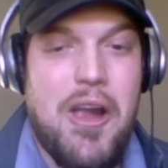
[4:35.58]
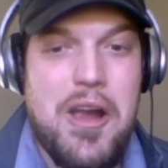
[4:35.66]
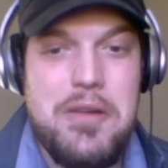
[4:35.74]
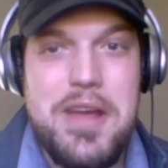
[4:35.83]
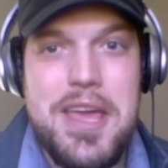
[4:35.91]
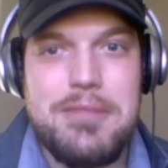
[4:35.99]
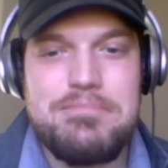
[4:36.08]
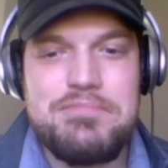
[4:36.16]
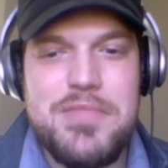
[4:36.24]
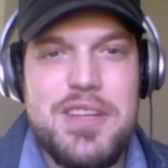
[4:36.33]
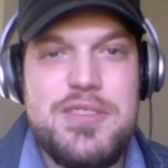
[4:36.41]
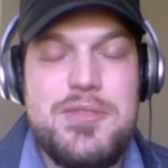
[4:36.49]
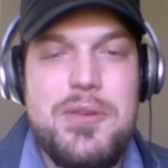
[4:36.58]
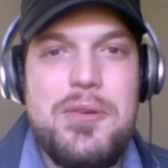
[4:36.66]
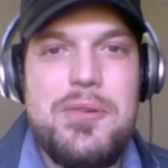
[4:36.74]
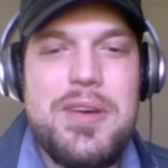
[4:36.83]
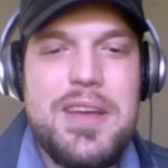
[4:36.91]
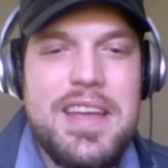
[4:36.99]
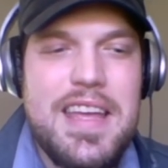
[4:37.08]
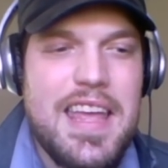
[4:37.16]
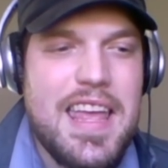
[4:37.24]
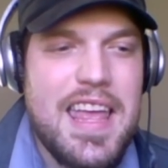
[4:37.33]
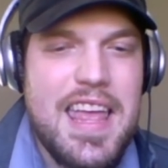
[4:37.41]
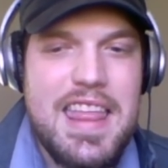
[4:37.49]
All right, so
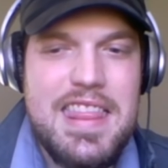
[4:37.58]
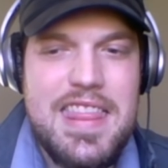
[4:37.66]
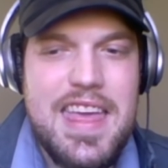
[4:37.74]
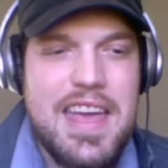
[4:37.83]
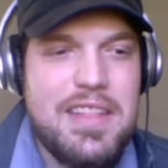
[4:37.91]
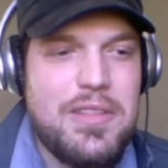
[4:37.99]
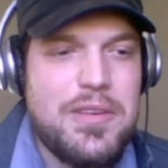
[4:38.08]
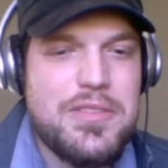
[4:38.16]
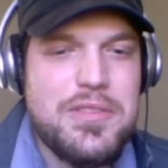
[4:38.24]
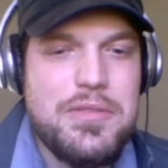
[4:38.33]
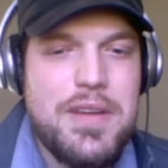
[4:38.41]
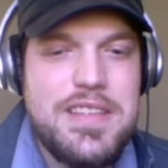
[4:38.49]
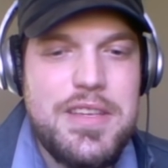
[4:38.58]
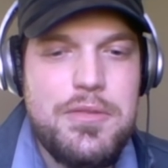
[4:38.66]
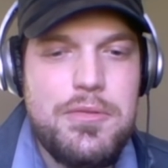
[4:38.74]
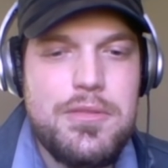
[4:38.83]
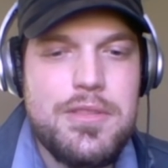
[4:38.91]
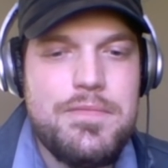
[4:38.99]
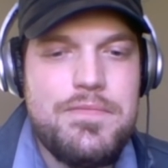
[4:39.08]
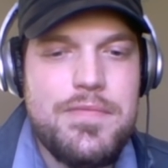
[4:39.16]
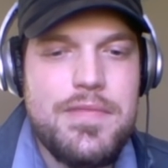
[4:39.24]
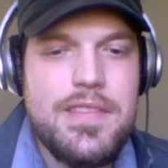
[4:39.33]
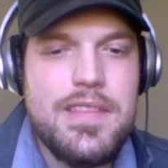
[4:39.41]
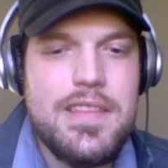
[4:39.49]
that looks crazy cool.
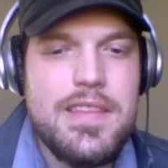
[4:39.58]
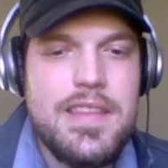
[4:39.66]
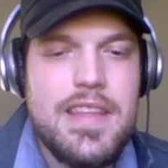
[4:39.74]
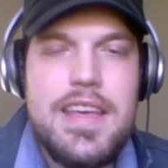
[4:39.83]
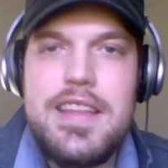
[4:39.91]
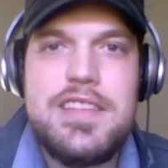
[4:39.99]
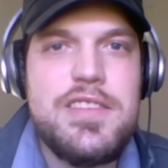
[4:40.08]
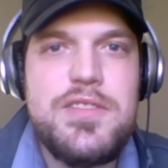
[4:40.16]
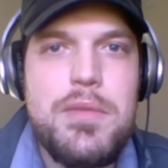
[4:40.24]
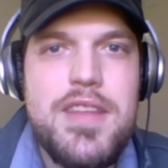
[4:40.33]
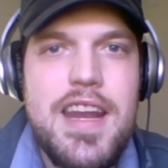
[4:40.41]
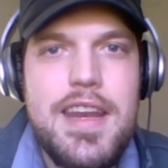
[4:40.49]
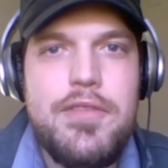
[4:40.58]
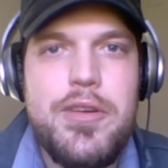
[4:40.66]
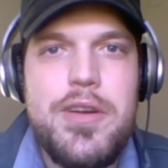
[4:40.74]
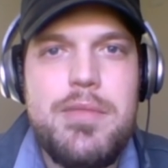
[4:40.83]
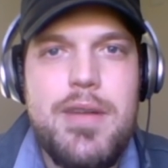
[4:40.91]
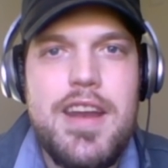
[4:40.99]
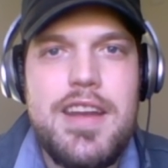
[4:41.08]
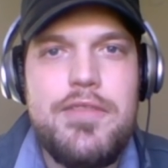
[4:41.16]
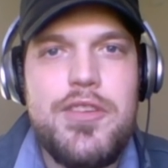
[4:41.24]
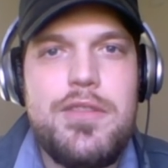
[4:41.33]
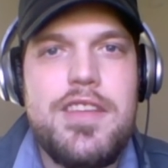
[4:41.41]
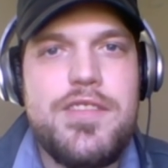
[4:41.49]
This is something I never heard about. I
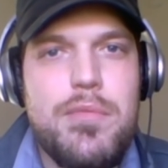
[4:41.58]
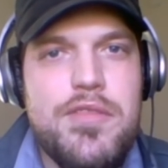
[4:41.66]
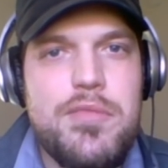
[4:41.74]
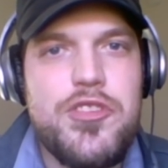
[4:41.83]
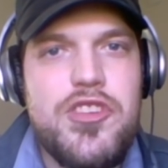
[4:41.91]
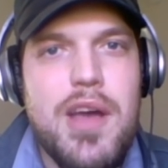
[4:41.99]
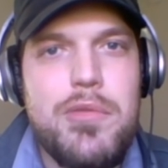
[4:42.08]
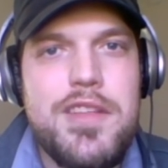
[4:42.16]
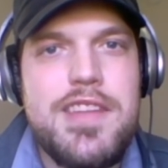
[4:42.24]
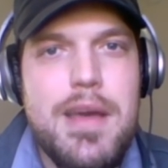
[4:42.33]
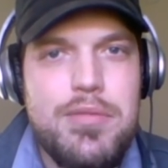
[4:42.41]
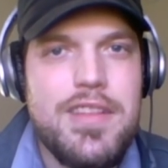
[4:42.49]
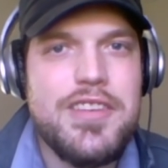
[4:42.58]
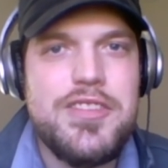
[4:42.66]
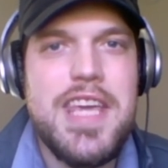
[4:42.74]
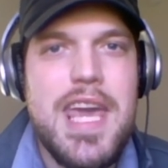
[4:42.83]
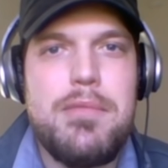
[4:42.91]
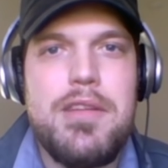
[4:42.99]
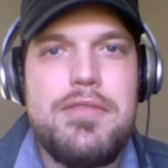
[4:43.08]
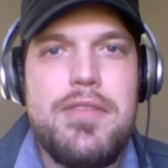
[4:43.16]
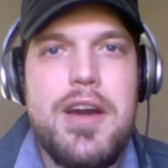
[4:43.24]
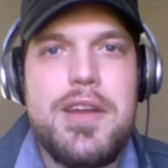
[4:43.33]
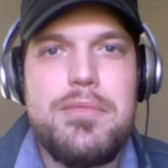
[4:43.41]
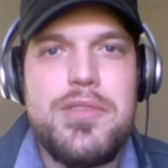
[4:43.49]
never knew that someone from the Shaolin Temple actually came and
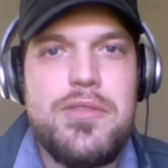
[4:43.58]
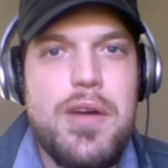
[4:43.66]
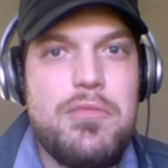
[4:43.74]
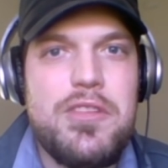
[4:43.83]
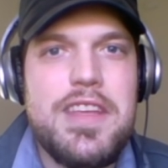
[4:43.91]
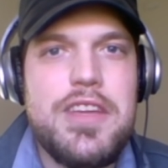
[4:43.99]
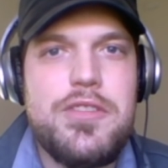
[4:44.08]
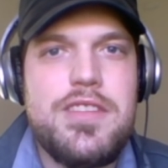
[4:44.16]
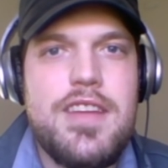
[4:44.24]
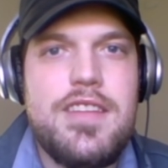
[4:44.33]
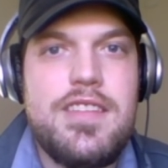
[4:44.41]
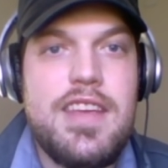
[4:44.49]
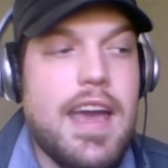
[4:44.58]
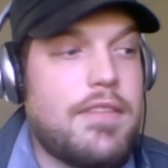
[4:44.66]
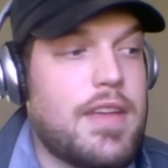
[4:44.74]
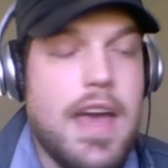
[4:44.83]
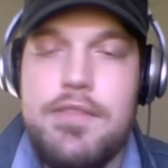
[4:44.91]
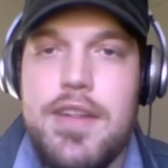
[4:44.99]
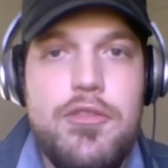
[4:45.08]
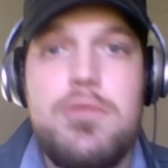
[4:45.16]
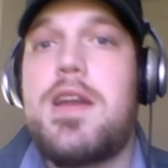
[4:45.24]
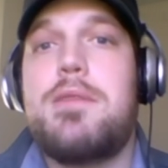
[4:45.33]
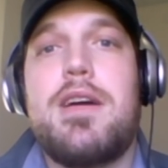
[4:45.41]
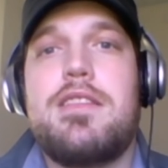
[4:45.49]
fought him, so I'm really interested to see. I've, I've never
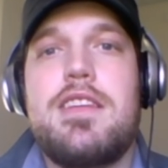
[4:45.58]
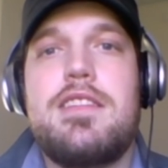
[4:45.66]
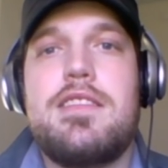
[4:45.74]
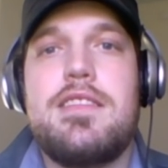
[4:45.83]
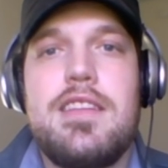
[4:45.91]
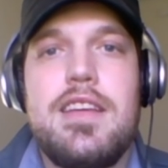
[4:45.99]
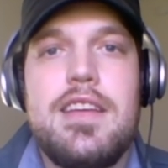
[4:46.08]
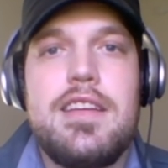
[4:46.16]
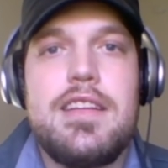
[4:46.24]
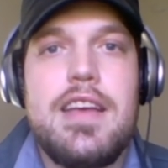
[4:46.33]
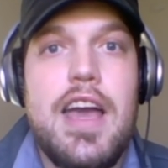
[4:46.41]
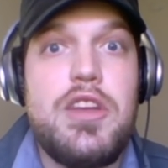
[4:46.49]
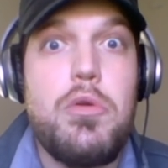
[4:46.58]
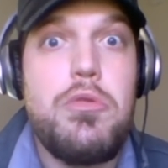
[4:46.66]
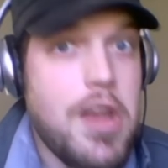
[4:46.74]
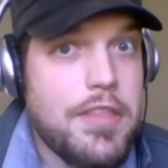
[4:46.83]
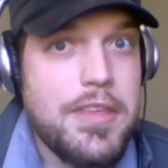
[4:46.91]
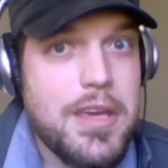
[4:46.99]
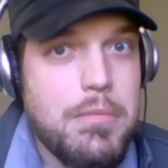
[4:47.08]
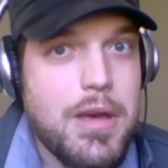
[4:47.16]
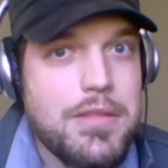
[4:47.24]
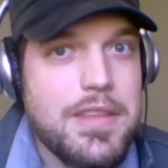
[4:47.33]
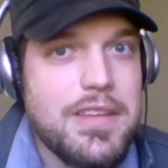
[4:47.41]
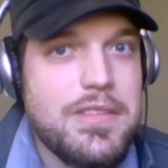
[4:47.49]
read about this. I know nothing
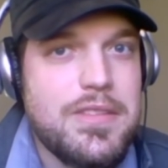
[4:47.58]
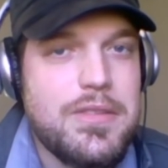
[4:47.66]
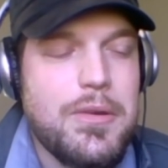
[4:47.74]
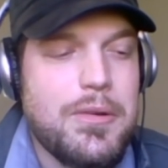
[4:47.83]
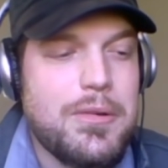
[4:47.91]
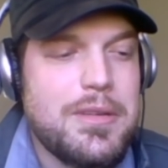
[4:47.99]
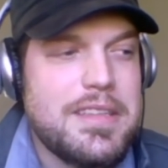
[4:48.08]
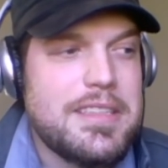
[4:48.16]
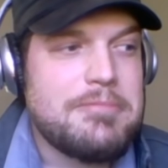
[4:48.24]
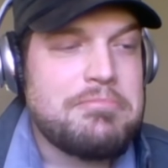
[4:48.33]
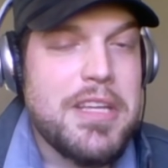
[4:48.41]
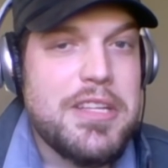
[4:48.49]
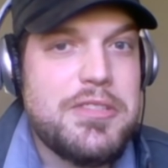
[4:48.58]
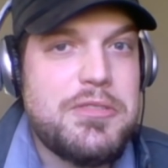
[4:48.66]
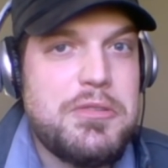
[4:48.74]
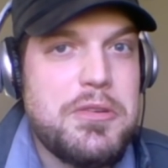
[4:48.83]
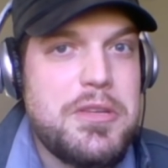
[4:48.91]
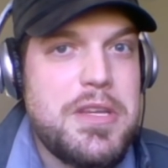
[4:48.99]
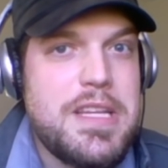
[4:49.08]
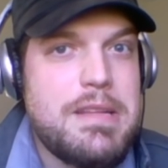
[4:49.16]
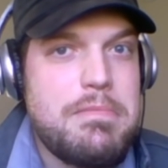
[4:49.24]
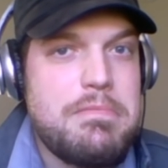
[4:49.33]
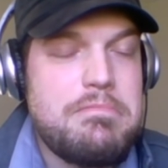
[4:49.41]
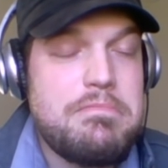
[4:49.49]
about this, so it should
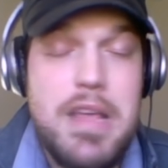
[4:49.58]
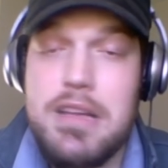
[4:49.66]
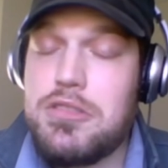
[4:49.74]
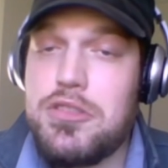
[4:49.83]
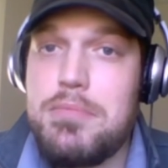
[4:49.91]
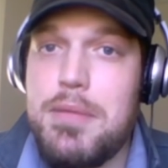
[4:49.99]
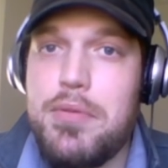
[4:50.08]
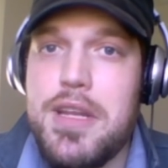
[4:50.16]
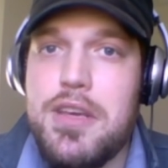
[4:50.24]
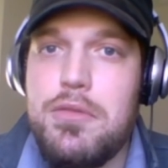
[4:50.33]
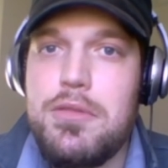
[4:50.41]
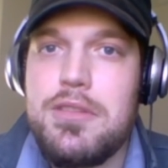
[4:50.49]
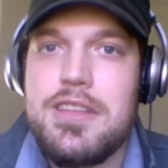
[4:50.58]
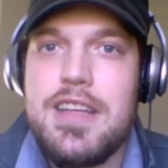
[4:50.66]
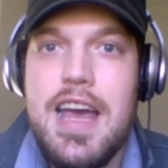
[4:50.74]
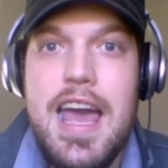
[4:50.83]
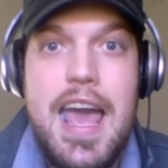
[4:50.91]
it should be pretty cool.